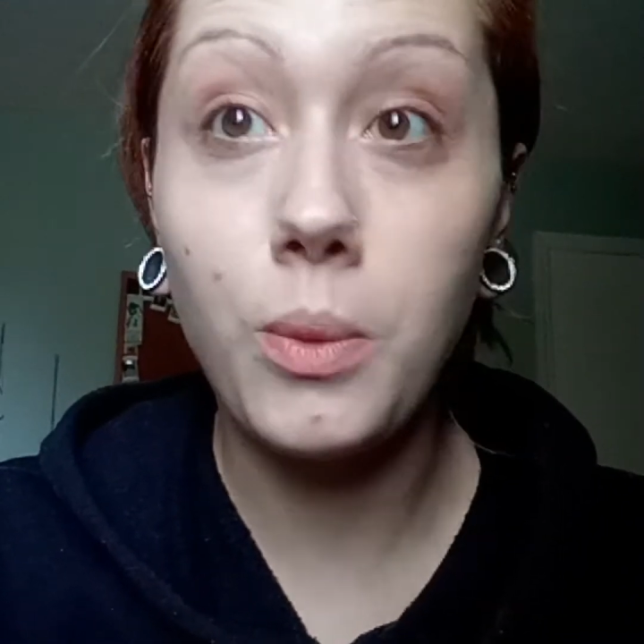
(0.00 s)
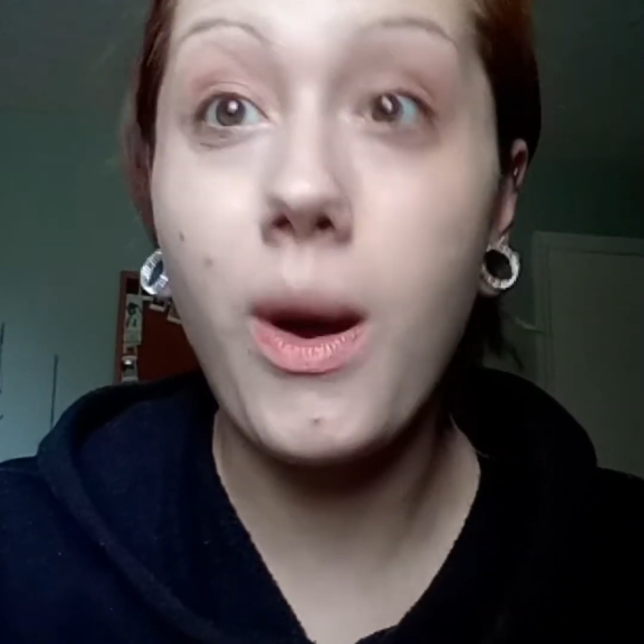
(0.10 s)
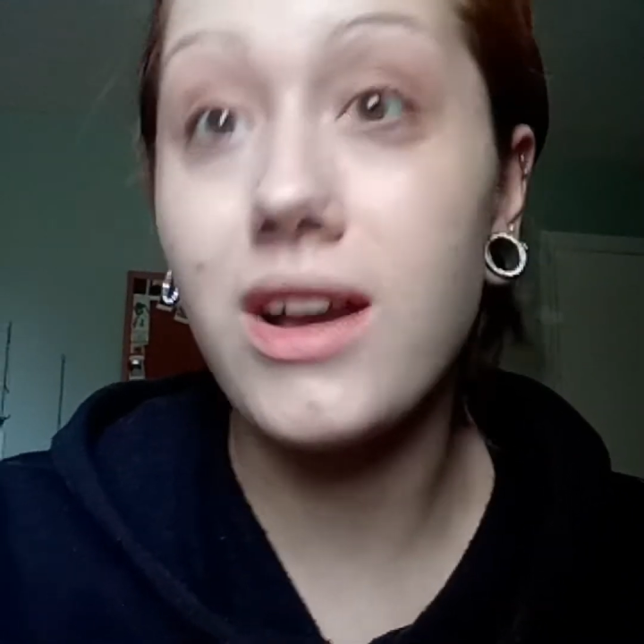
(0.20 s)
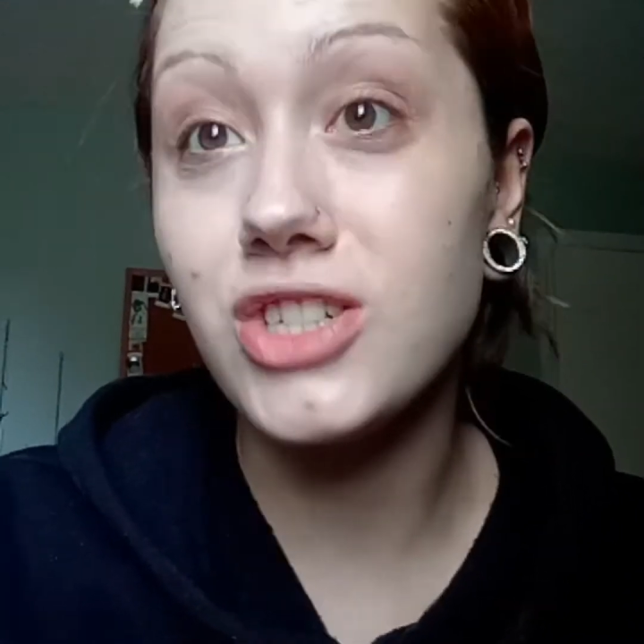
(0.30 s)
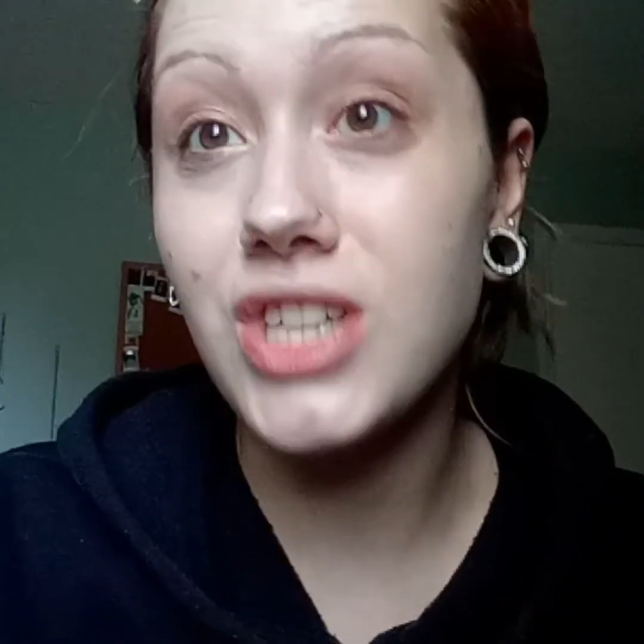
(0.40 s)

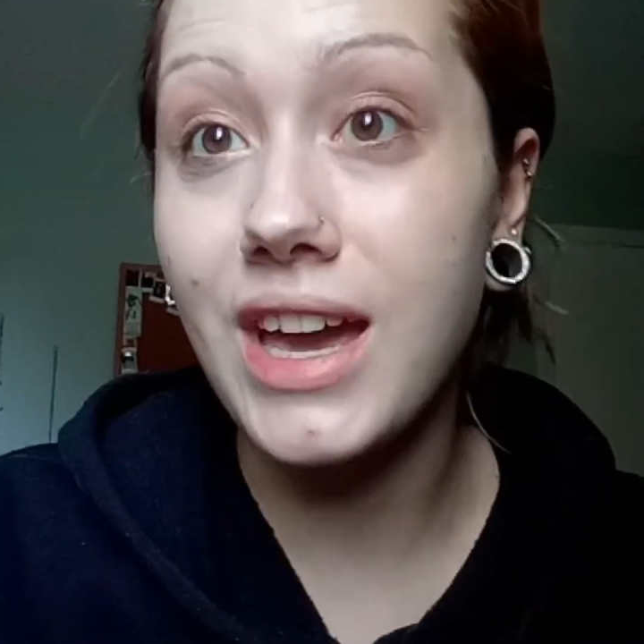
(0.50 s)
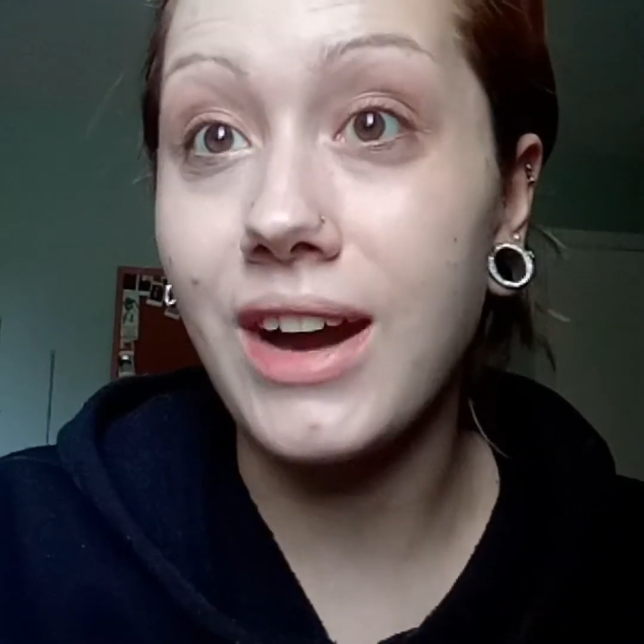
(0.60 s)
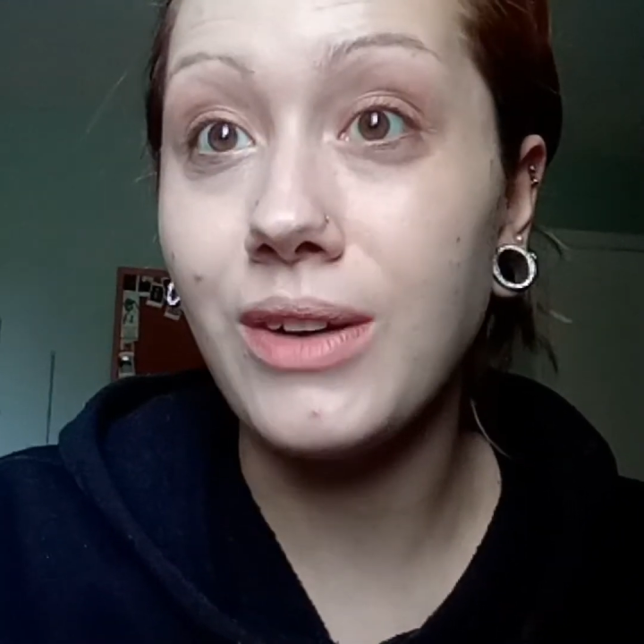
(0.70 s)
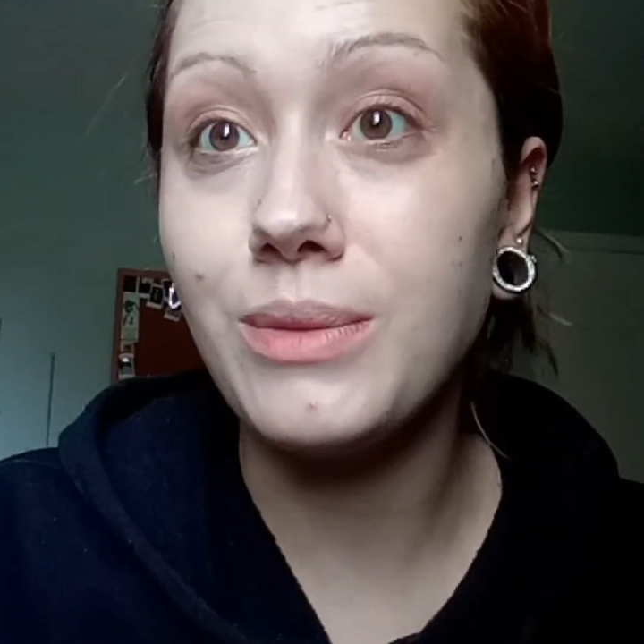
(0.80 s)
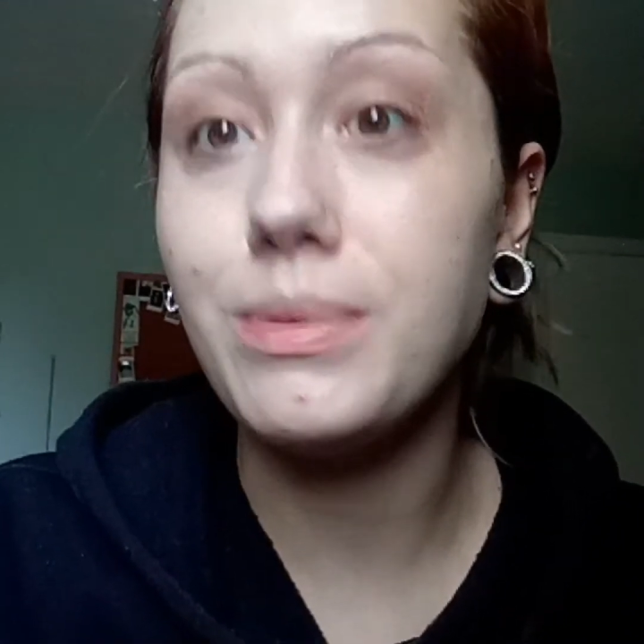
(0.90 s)
washed
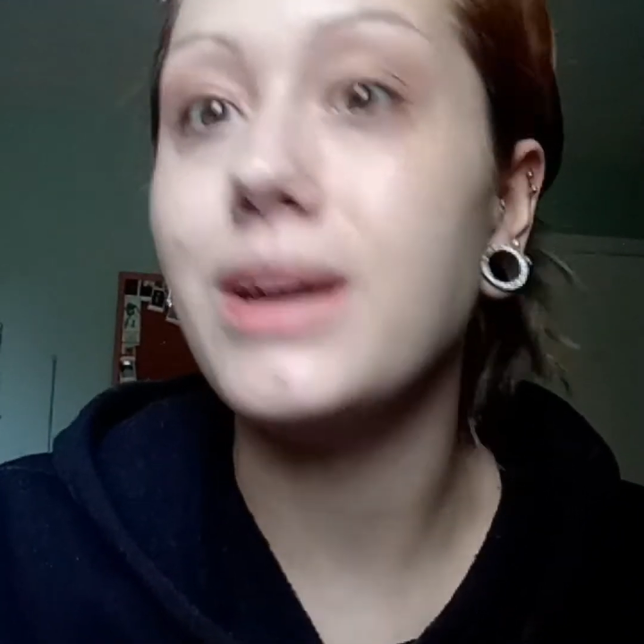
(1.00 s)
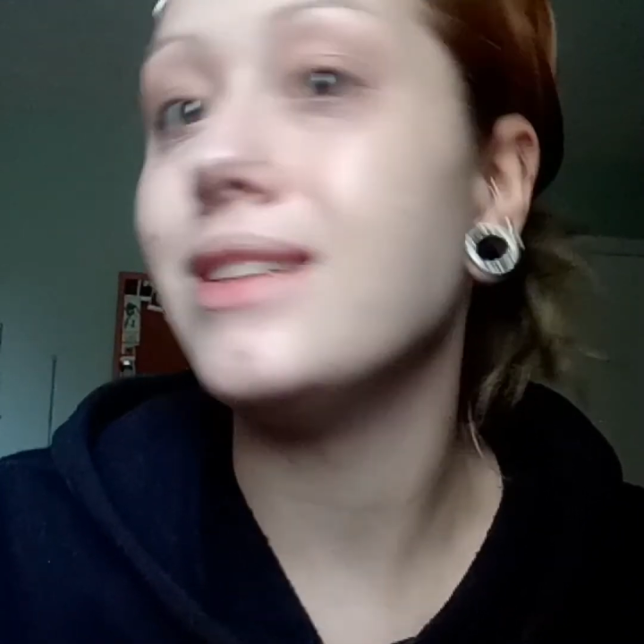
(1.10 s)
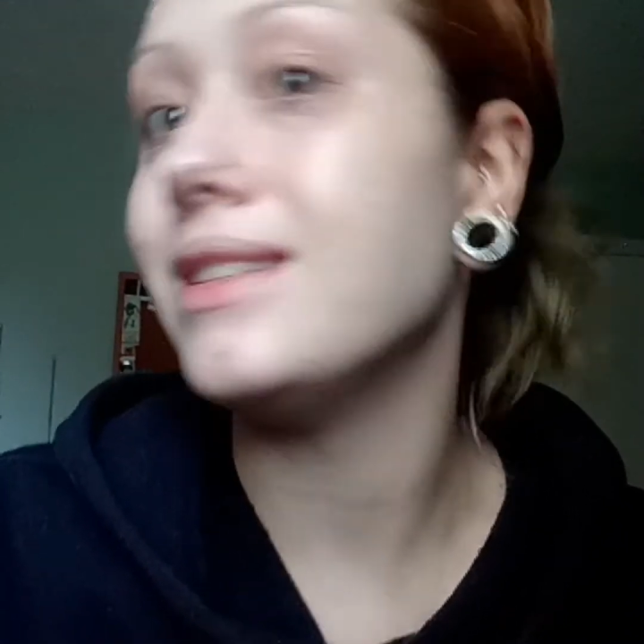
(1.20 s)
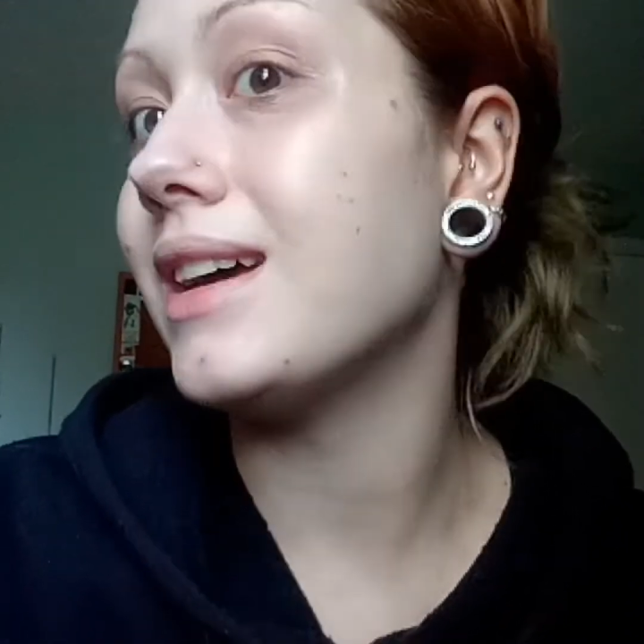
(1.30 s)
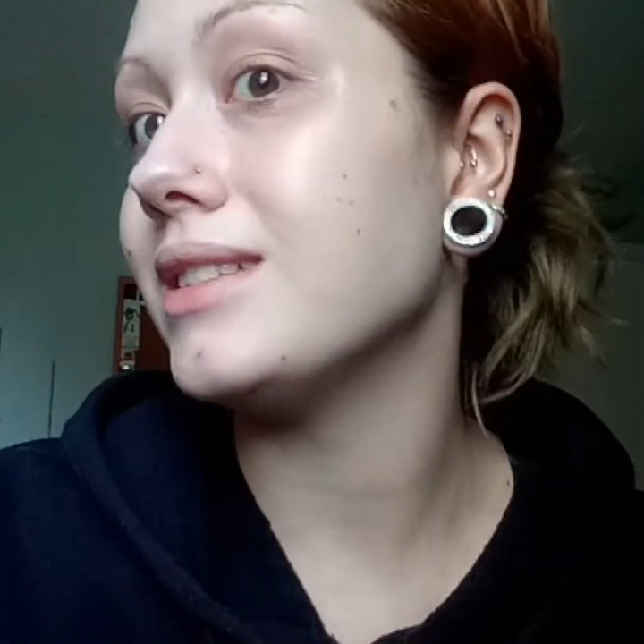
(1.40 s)
out,
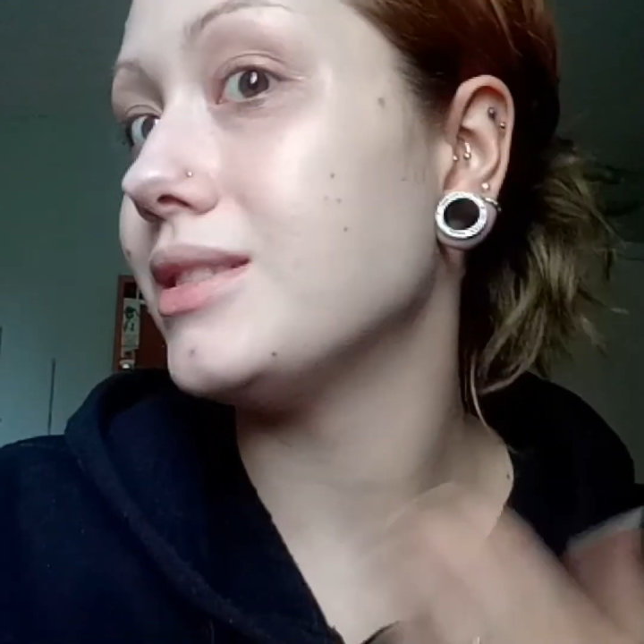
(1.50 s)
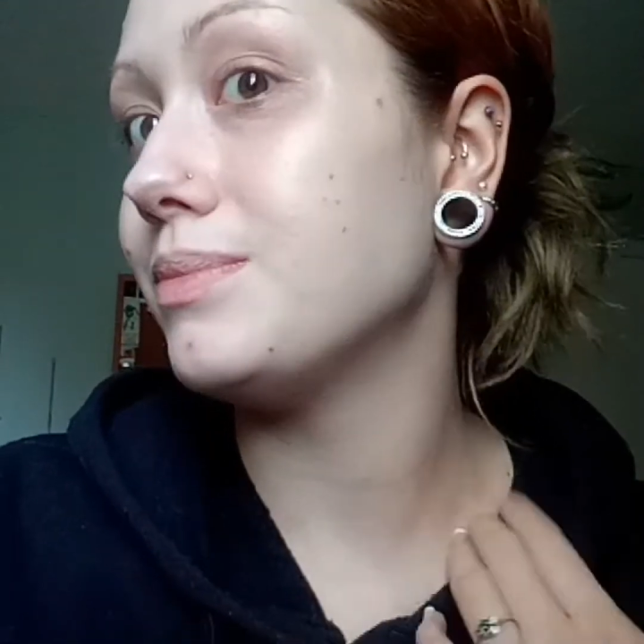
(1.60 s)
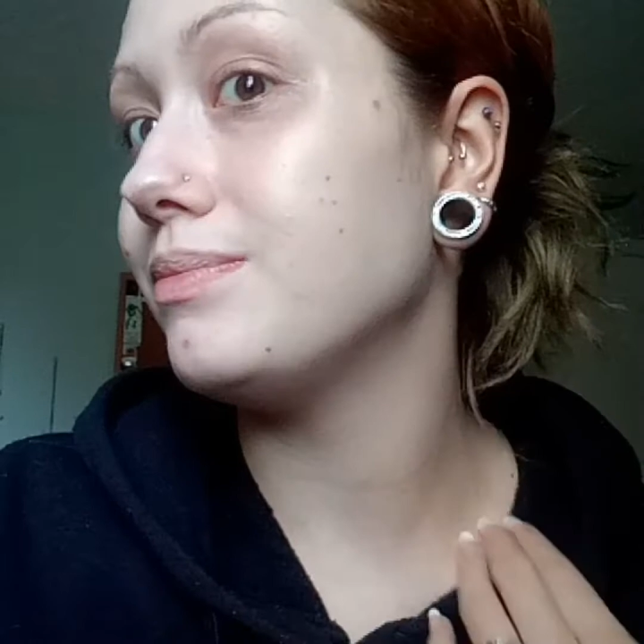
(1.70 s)
but that's